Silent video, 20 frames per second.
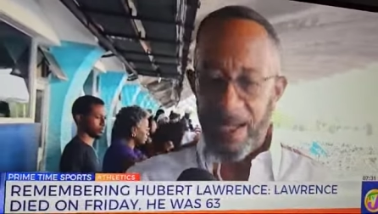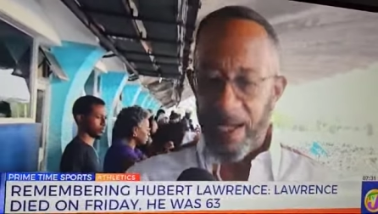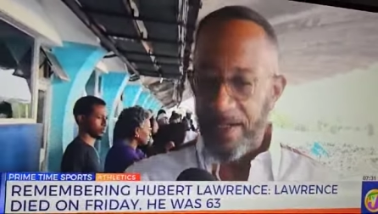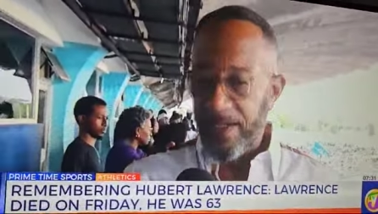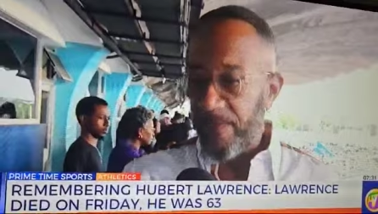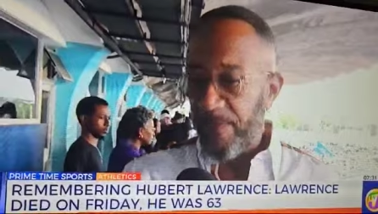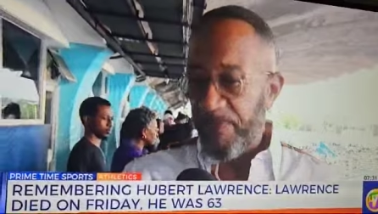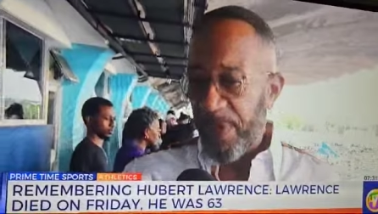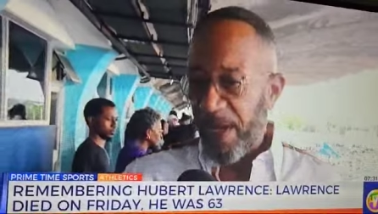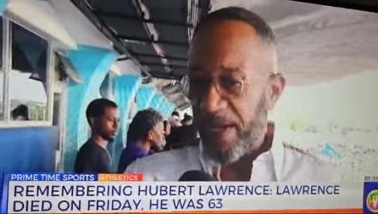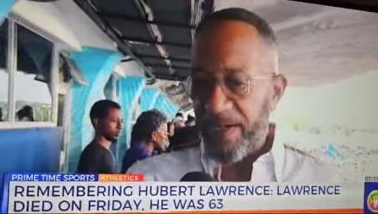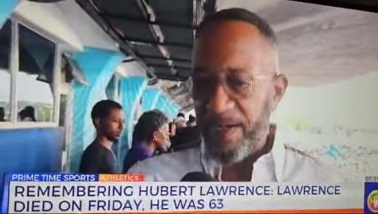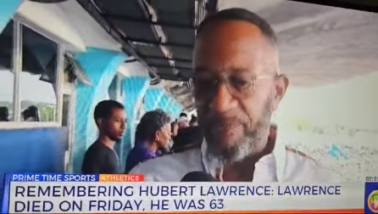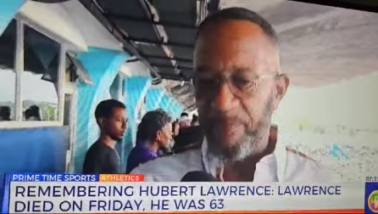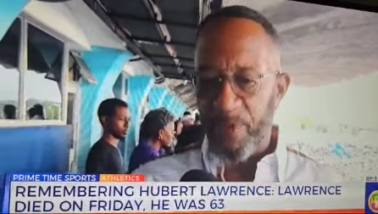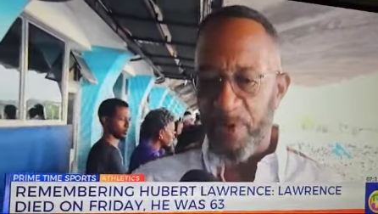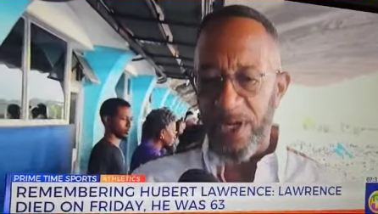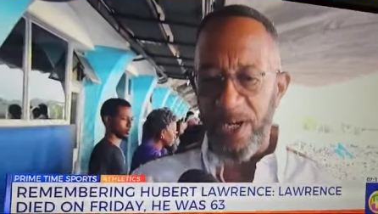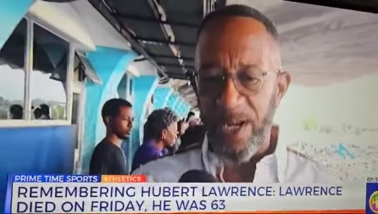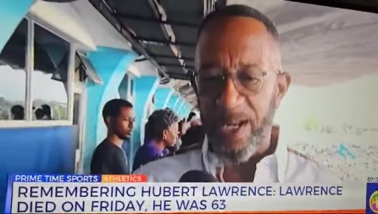and he played
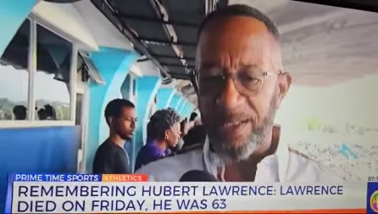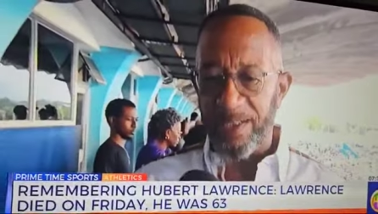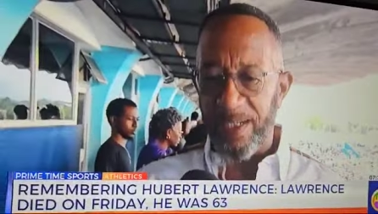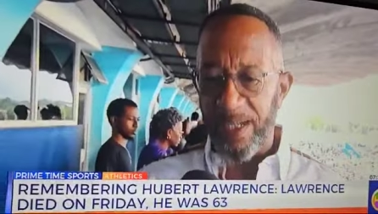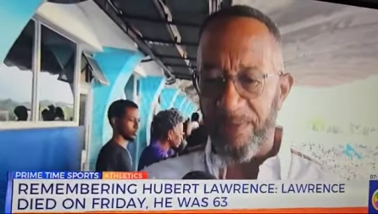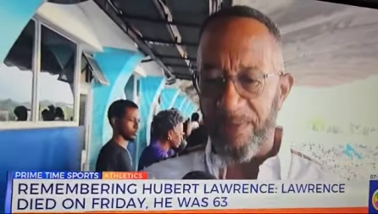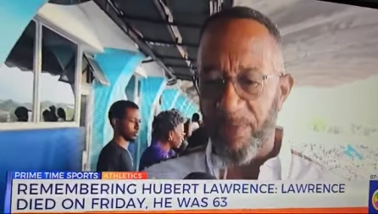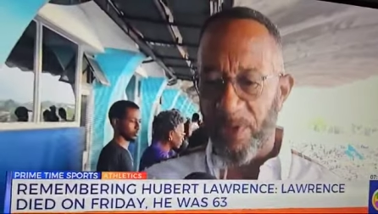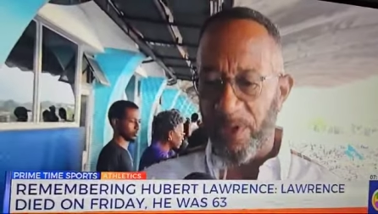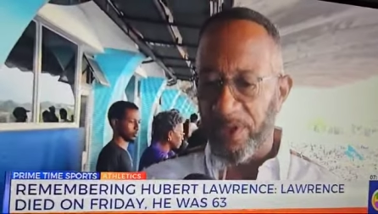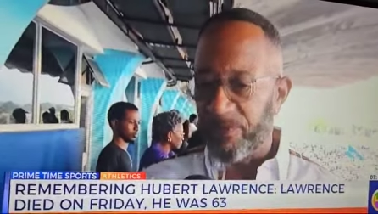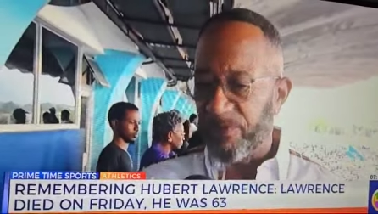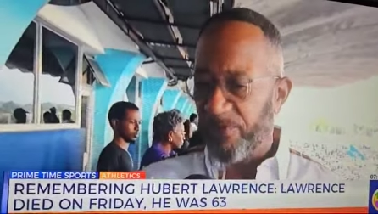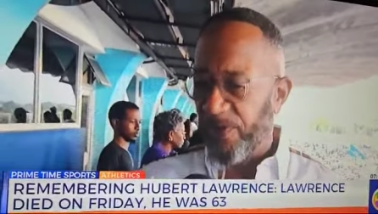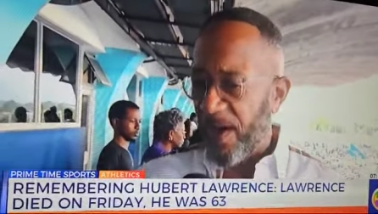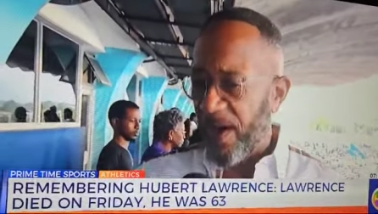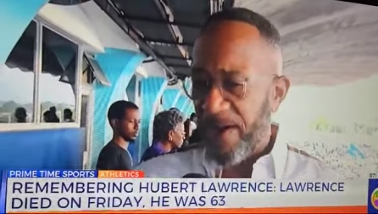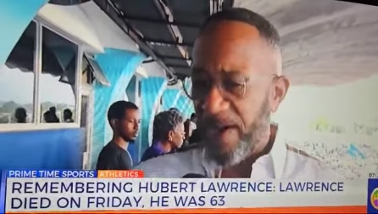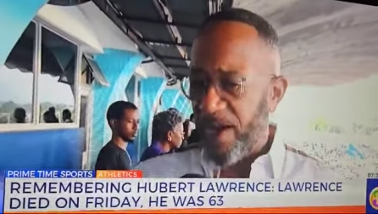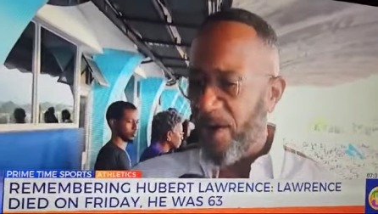it brilliantly, but
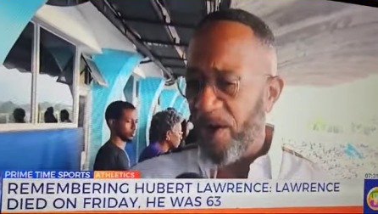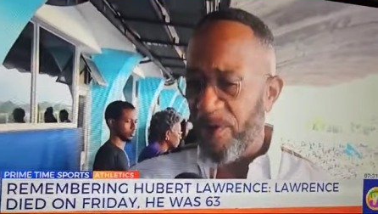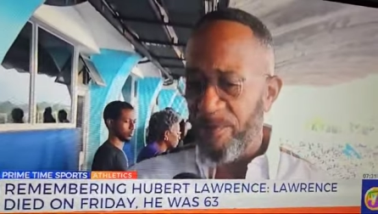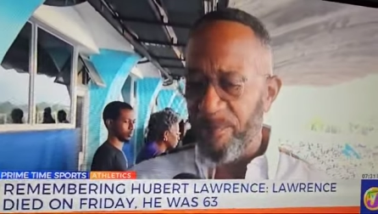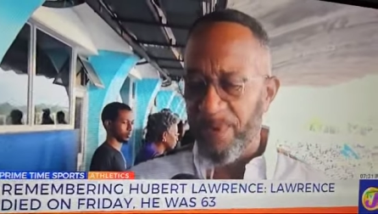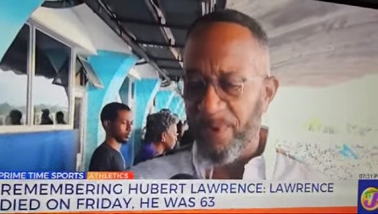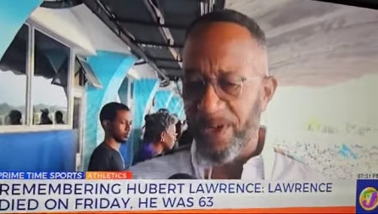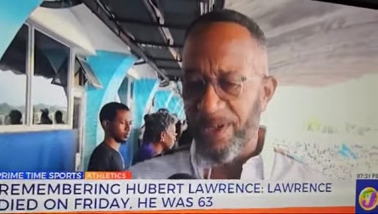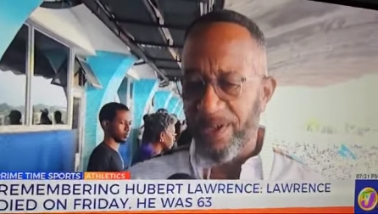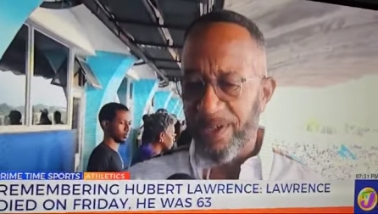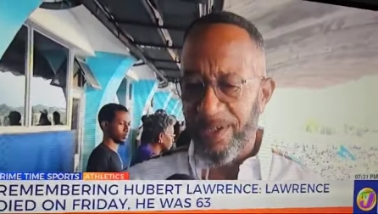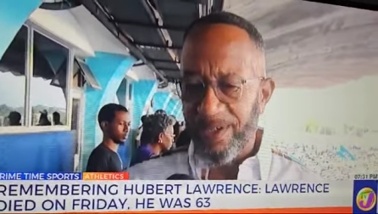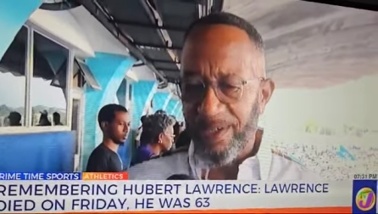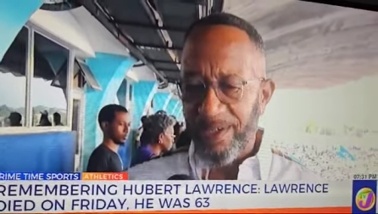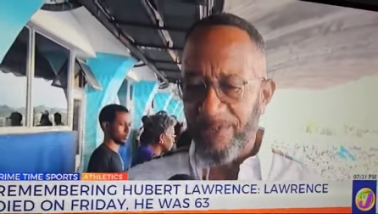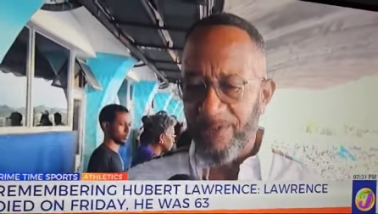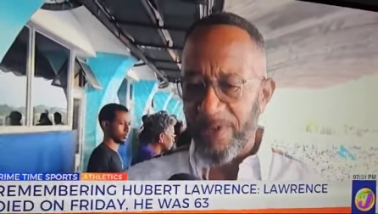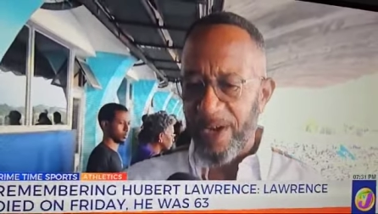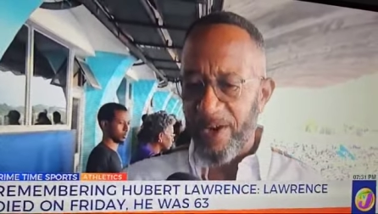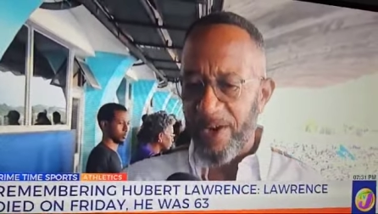very humble,
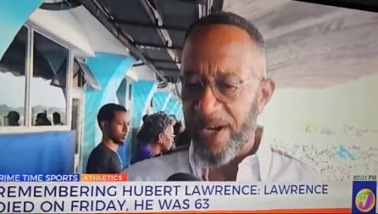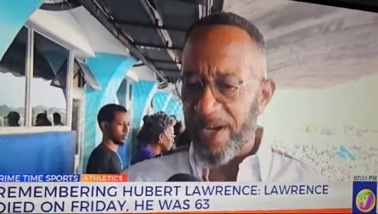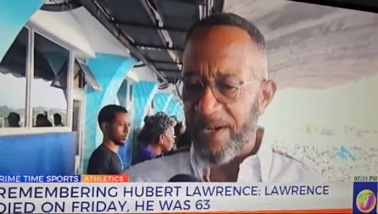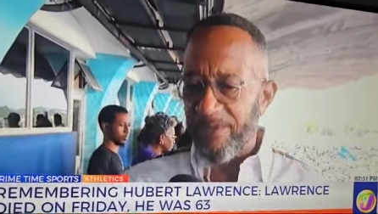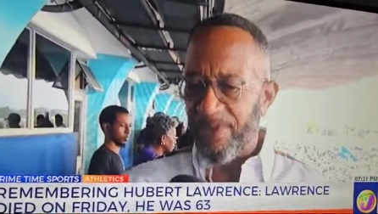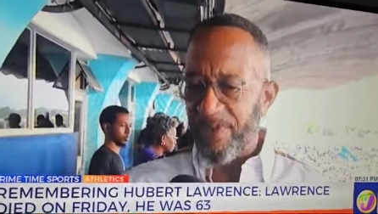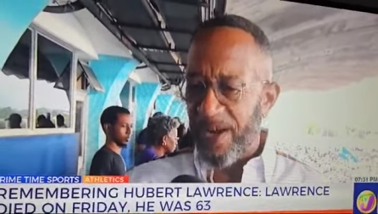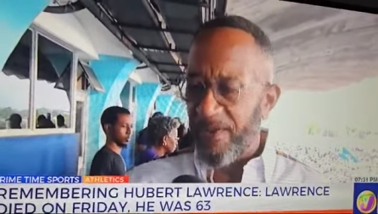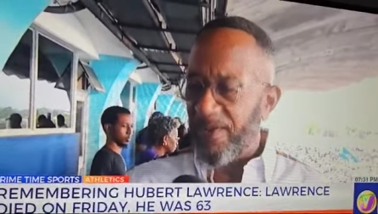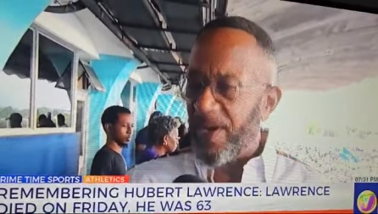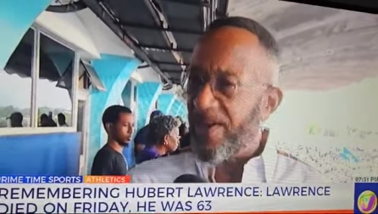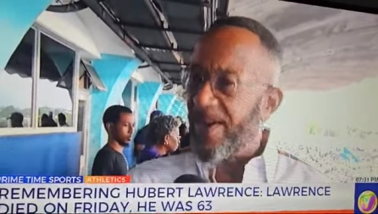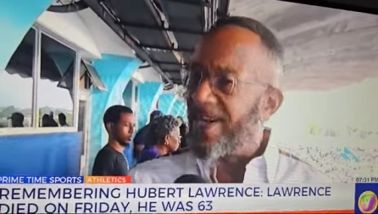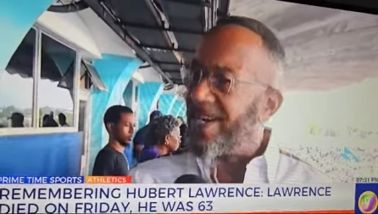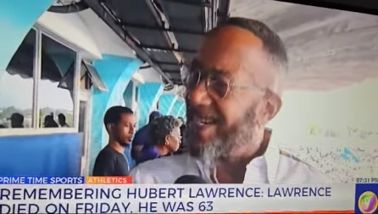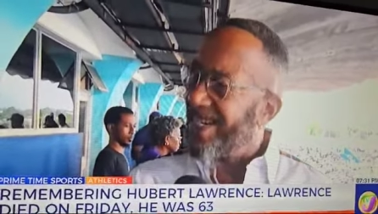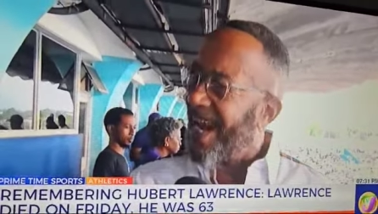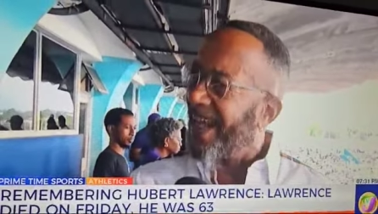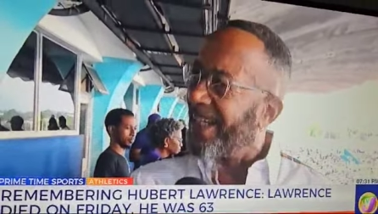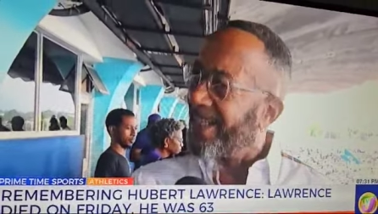very,
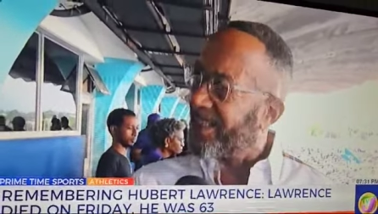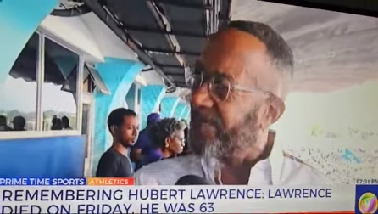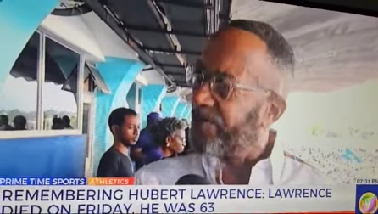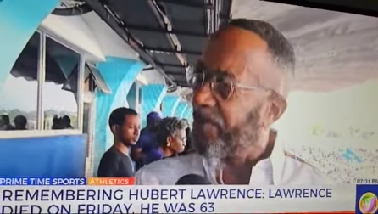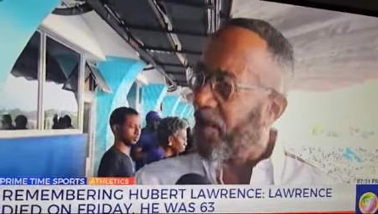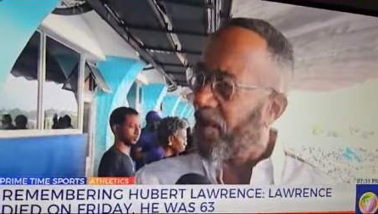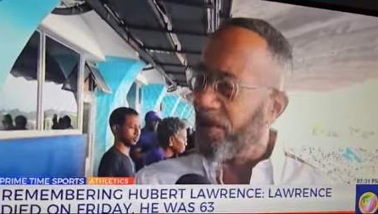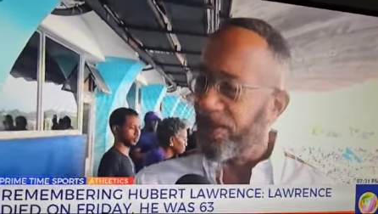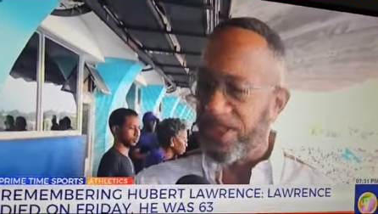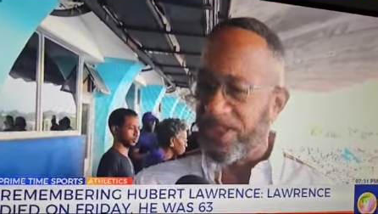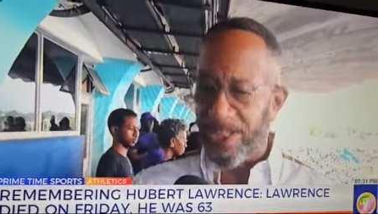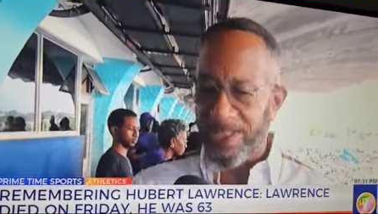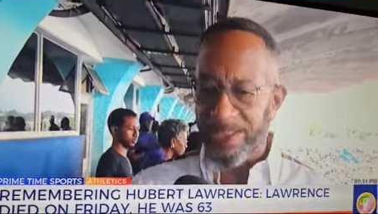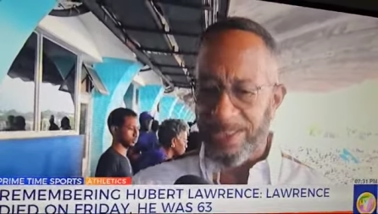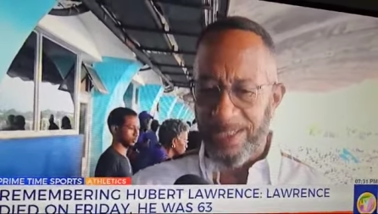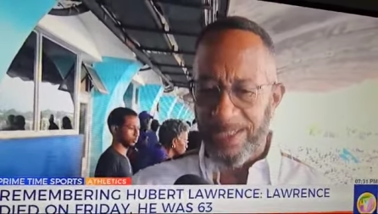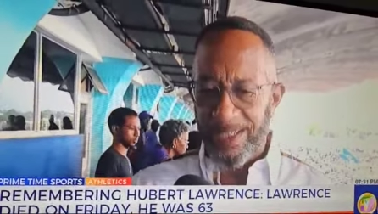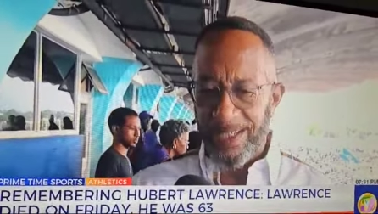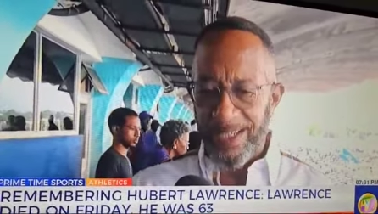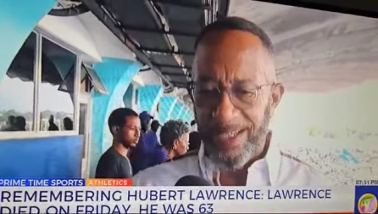very nice person.